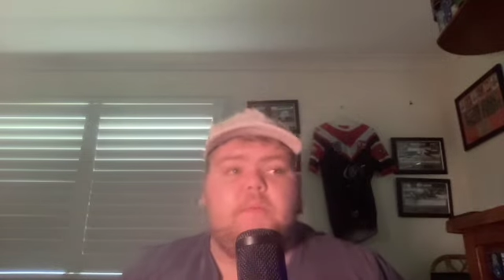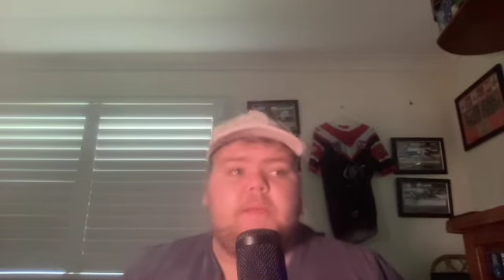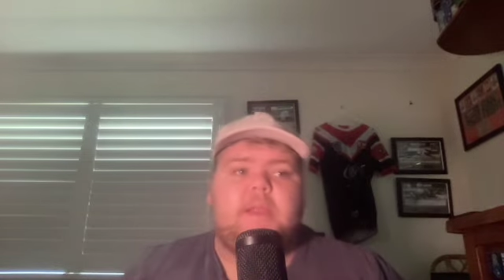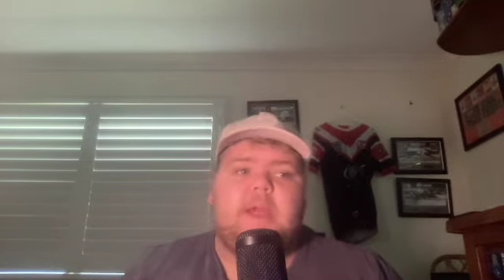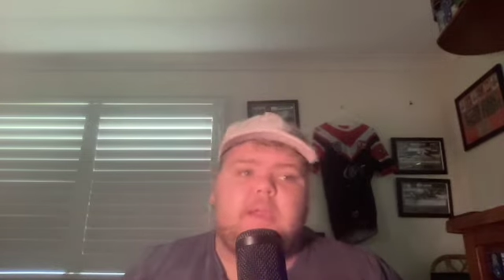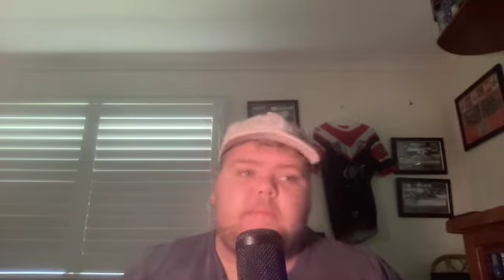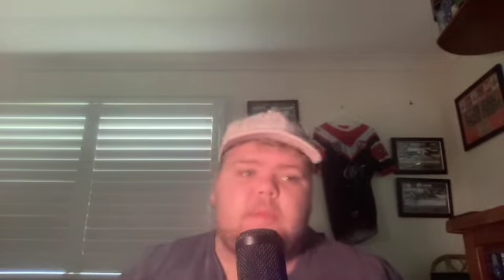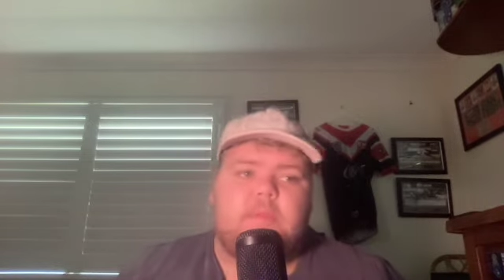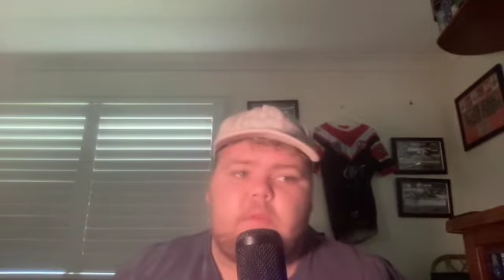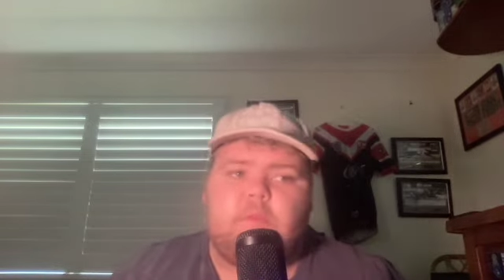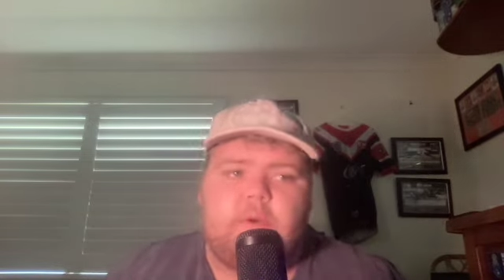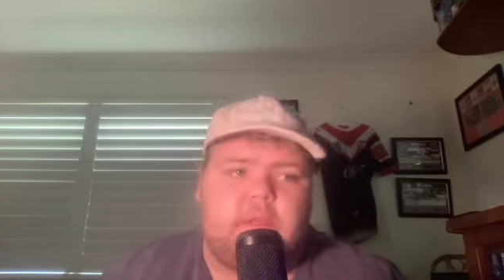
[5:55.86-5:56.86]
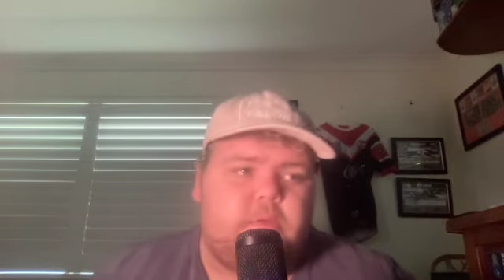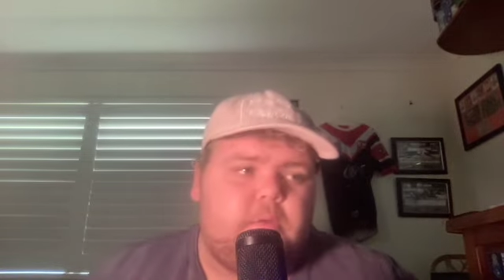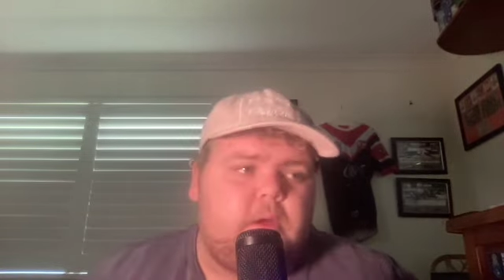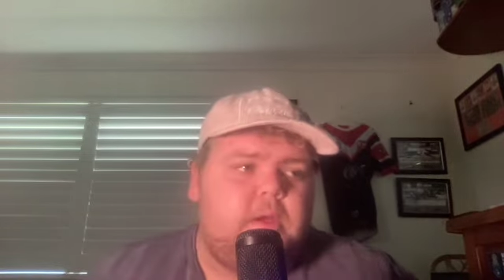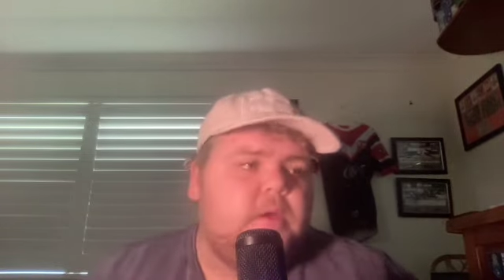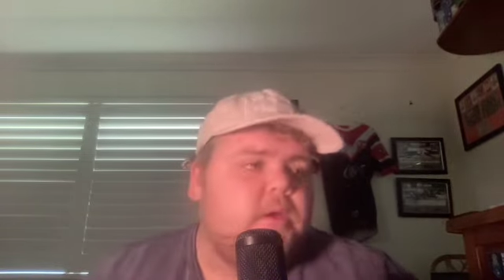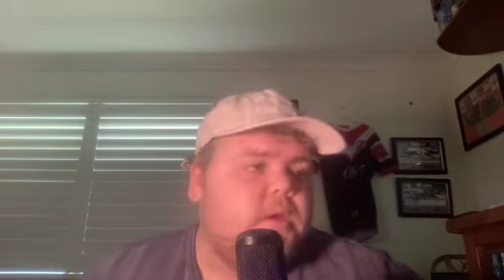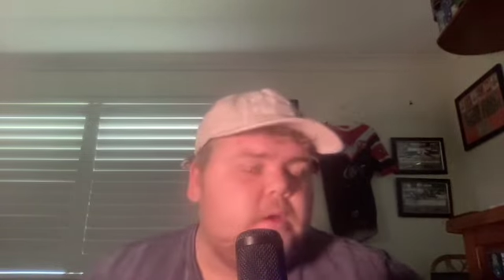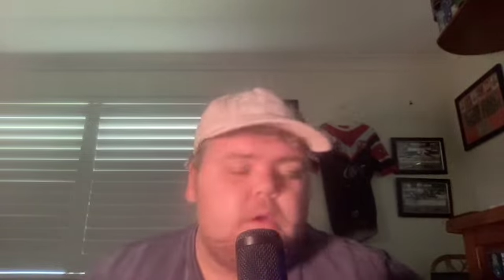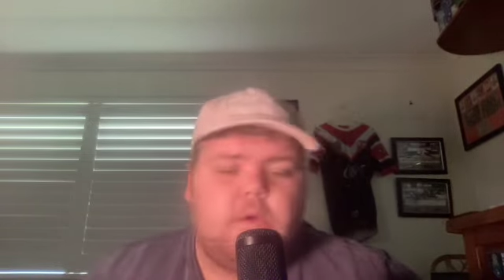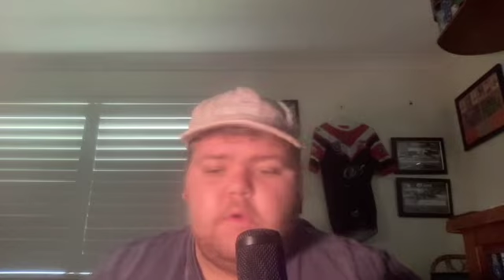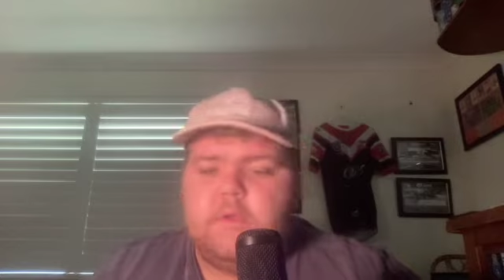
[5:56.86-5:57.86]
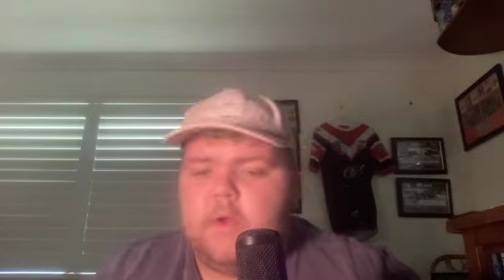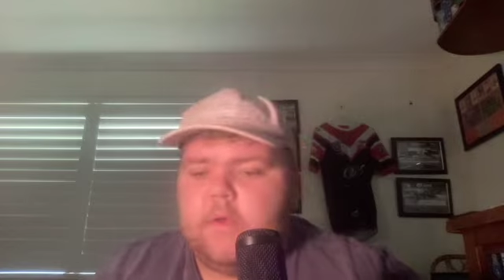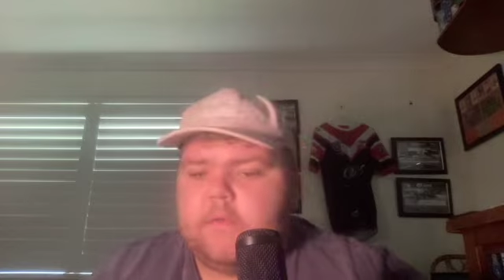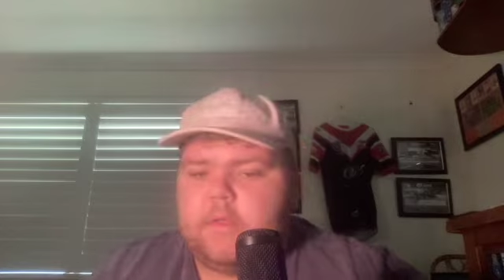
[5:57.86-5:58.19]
be named in the 23. Who knows?